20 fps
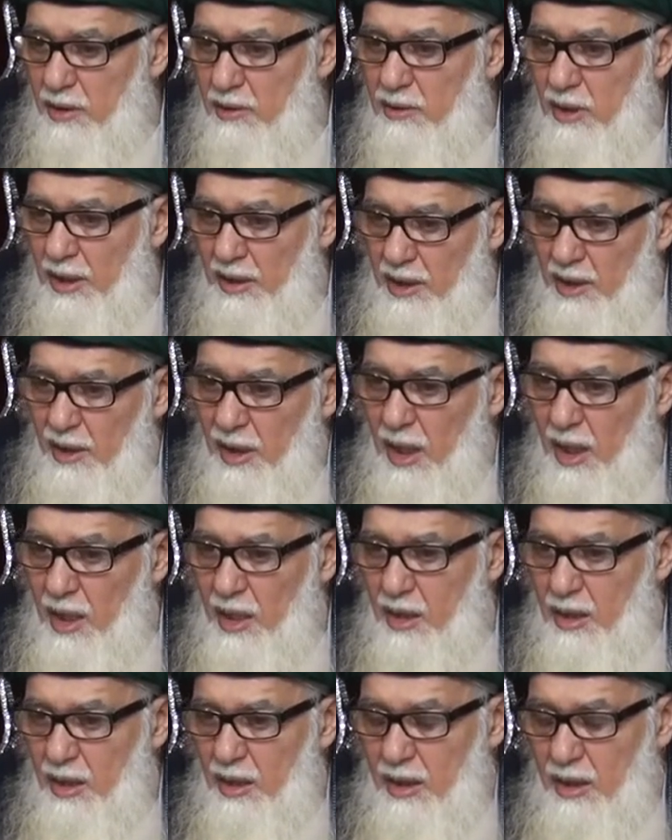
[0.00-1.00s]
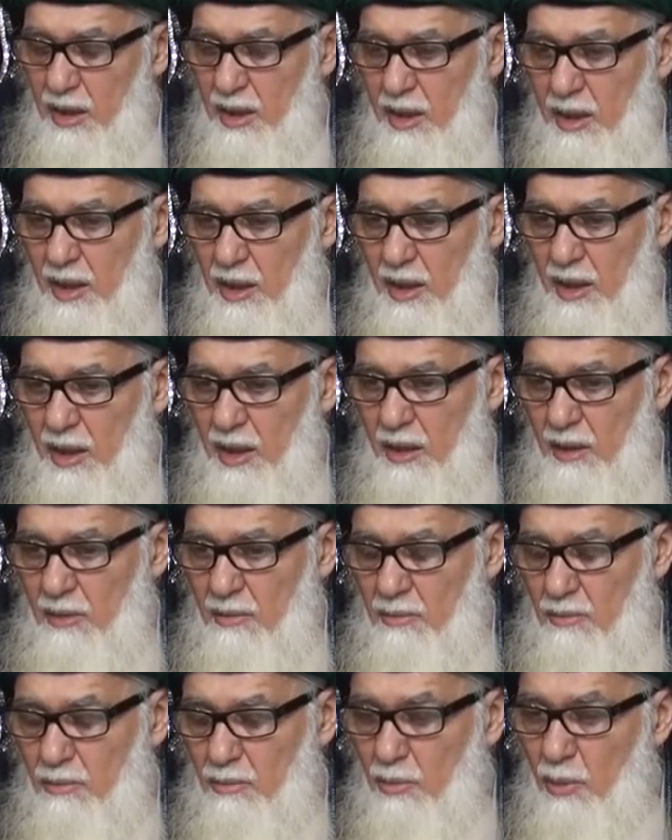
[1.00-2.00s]
in tariqah,
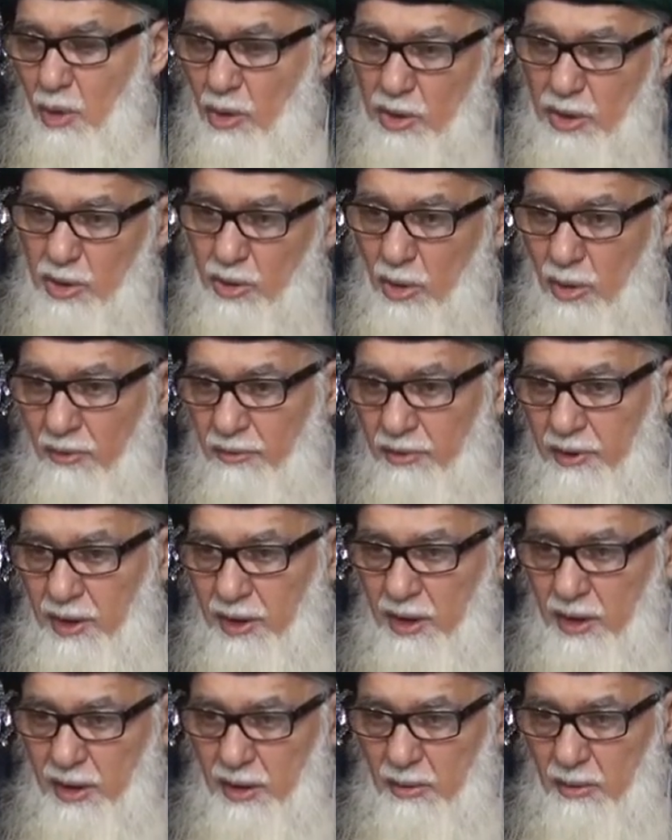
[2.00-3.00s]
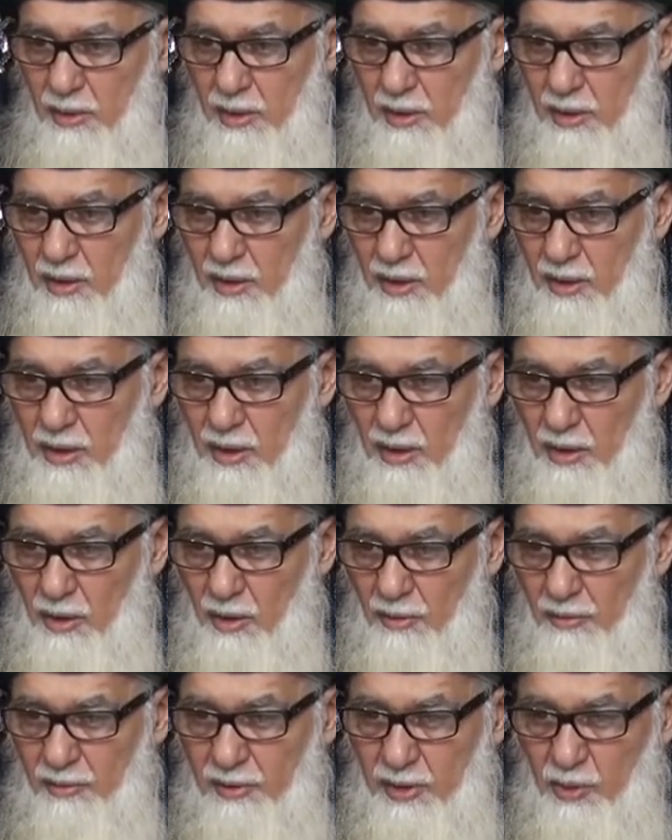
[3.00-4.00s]
most of the
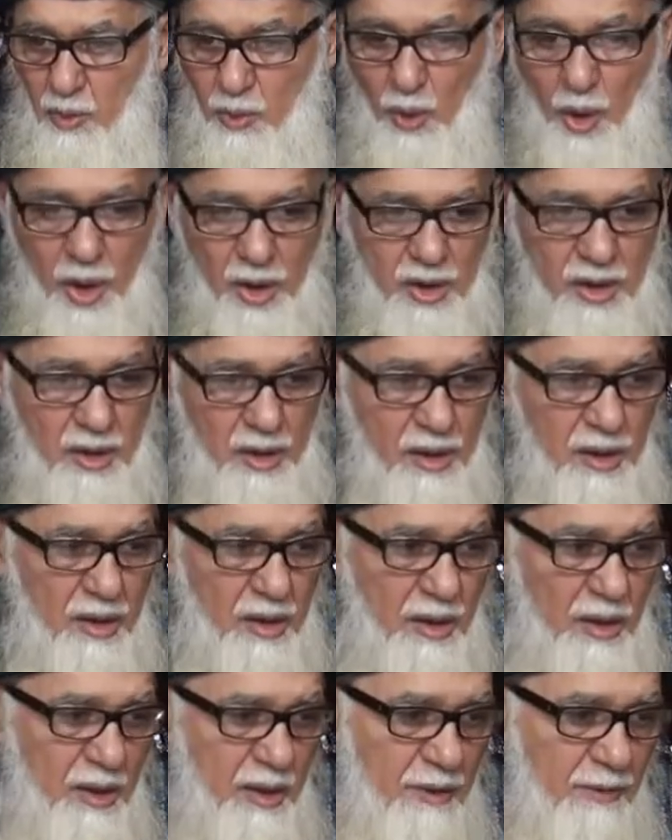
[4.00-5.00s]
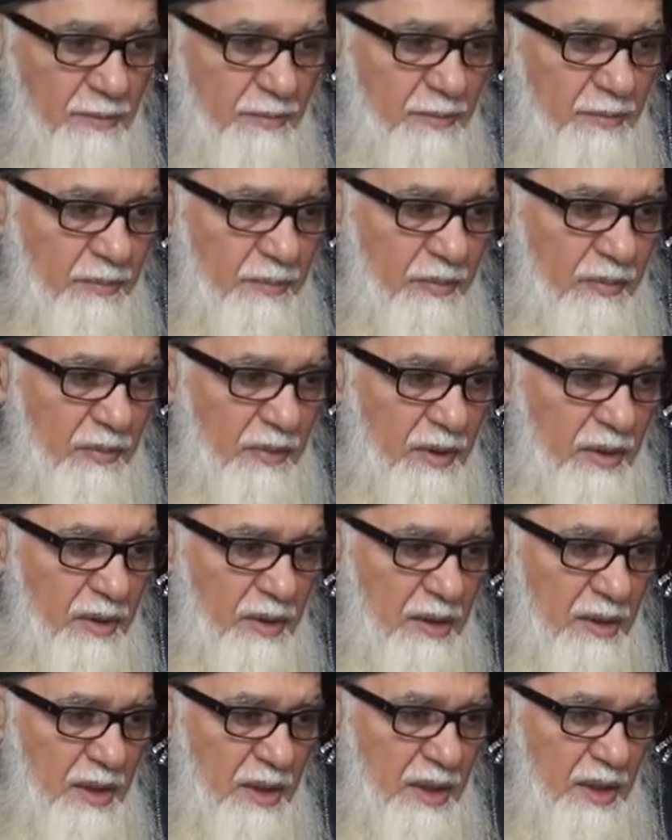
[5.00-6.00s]
work,
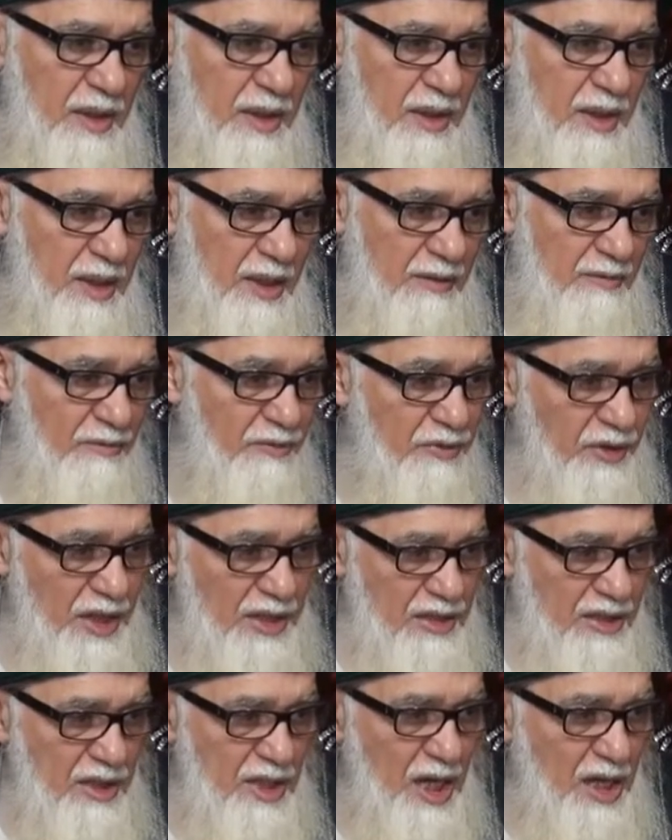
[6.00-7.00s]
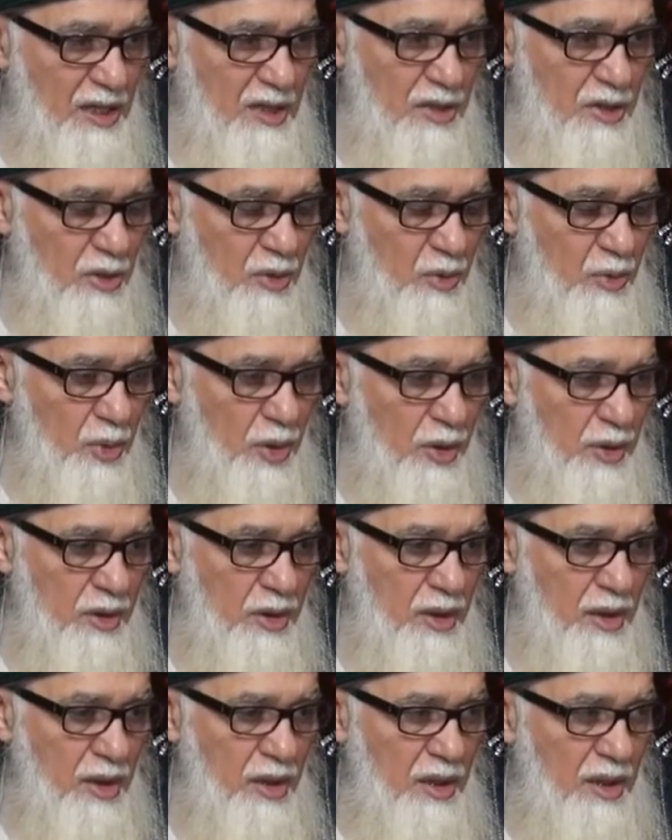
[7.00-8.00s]
the infrastructure
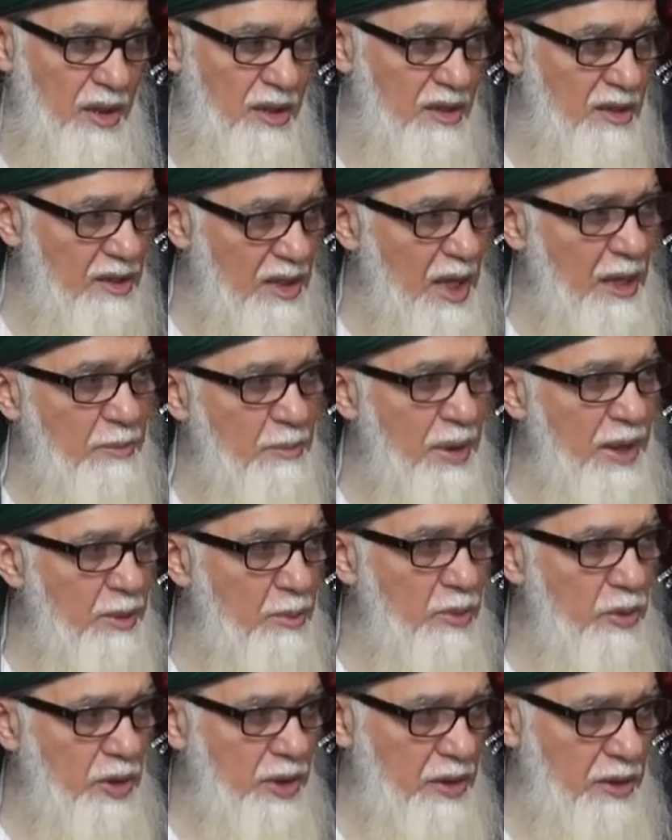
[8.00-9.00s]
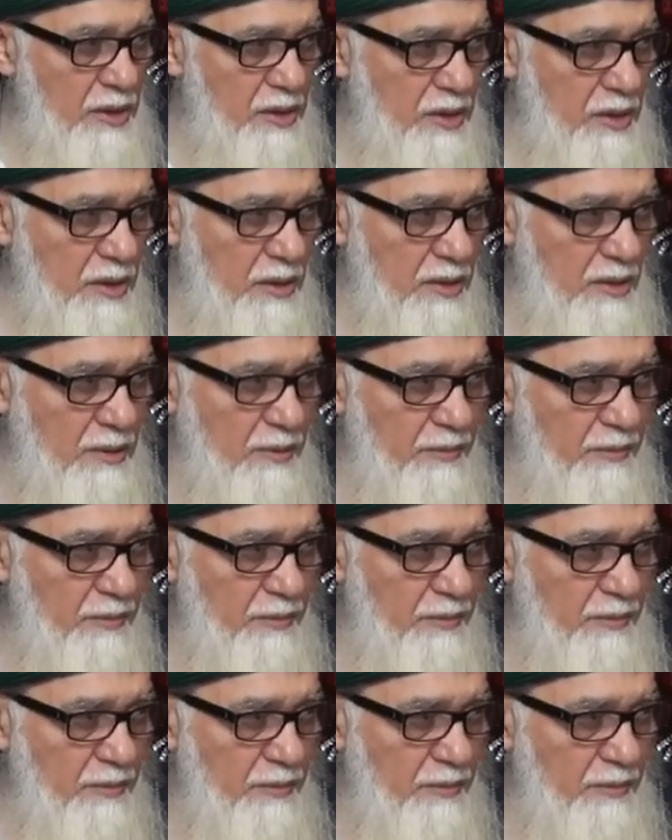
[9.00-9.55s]
work, is done by murids.